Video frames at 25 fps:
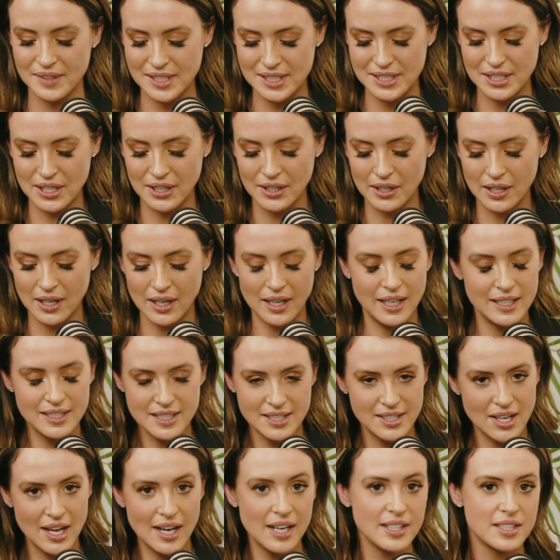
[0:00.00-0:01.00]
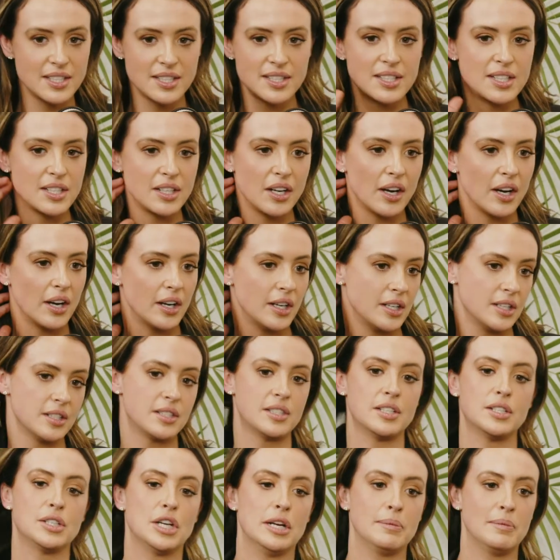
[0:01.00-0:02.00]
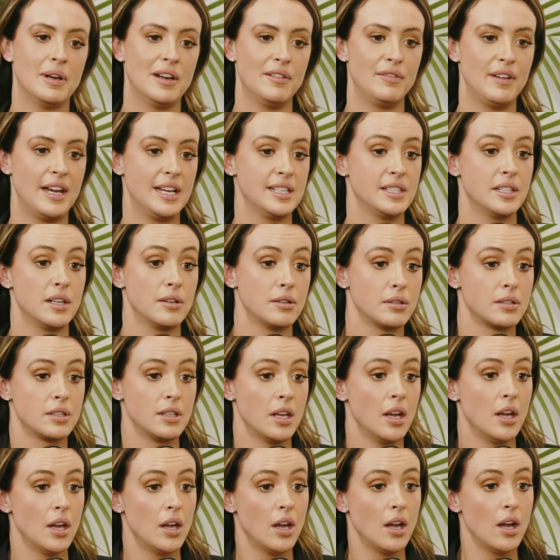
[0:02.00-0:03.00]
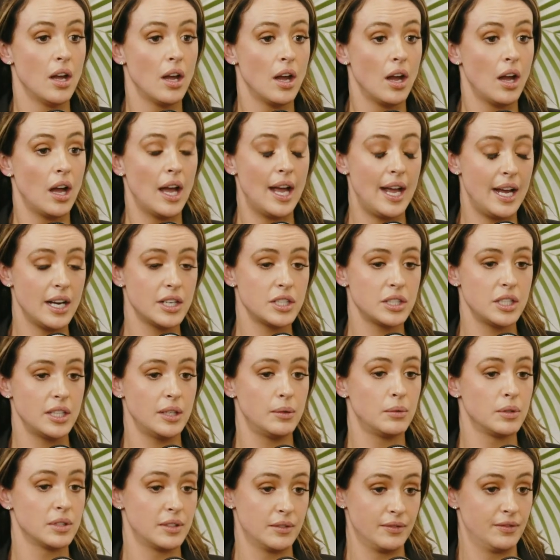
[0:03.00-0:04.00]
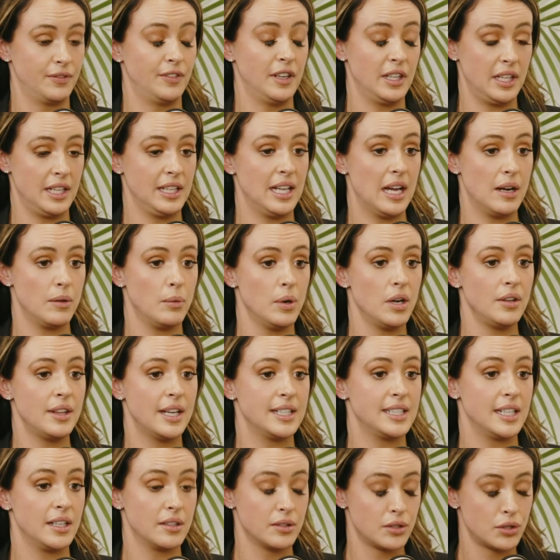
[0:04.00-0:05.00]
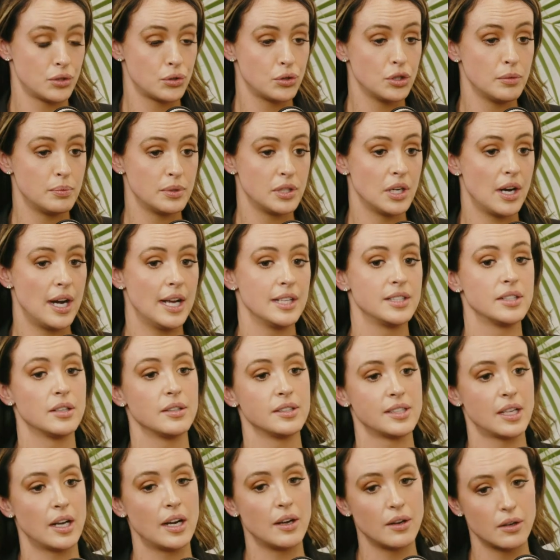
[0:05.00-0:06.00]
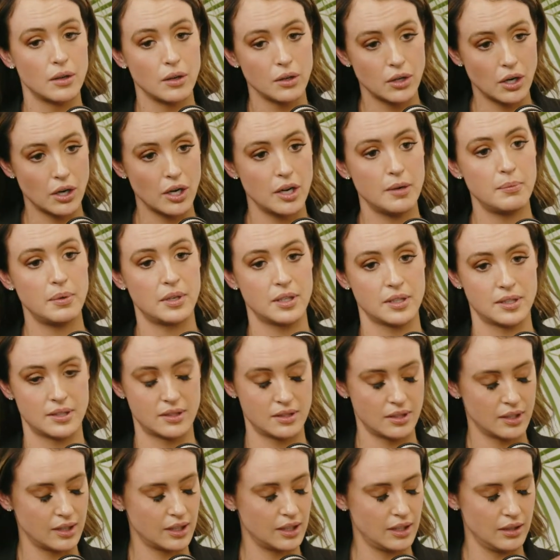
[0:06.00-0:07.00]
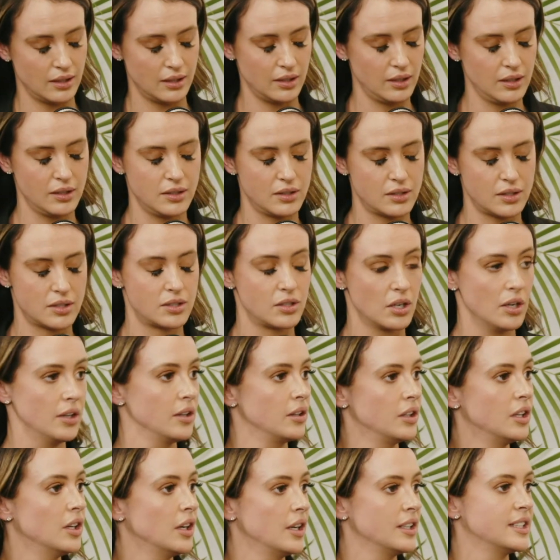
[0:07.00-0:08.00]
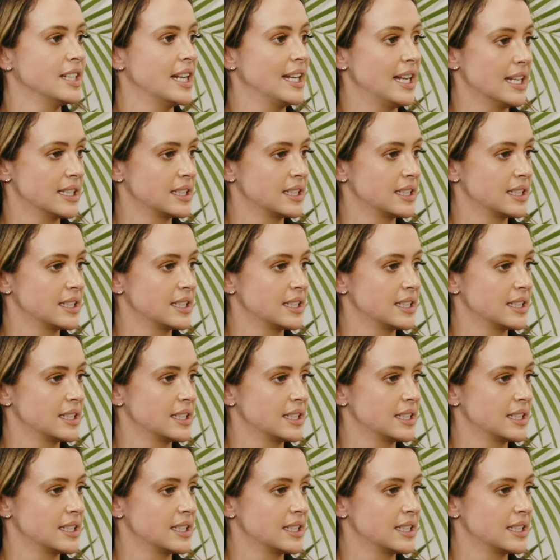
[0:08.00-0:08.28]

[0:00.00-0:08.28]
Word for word: so I decided just to go, just to show my face. And I actually wasn't feeling that well that day. I was super tired, so I was like, oh, go, because you don't say